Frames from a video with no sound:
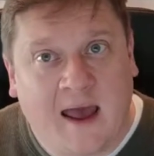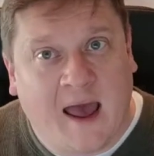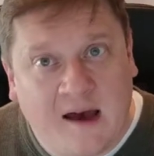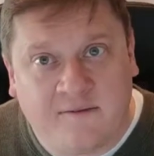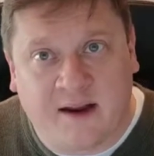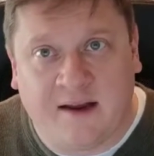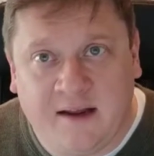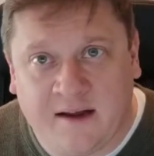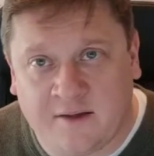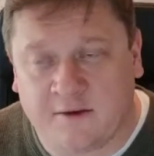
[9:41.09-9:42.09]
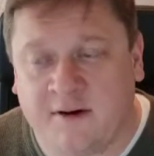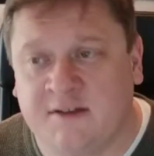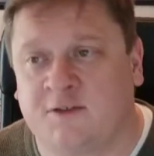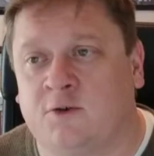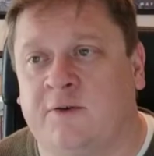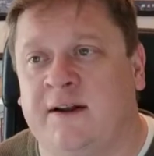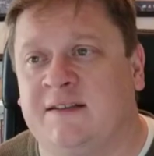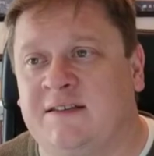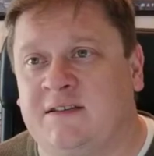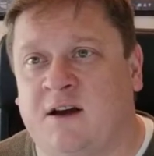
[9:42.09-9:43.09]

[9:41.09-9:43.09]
have any other historians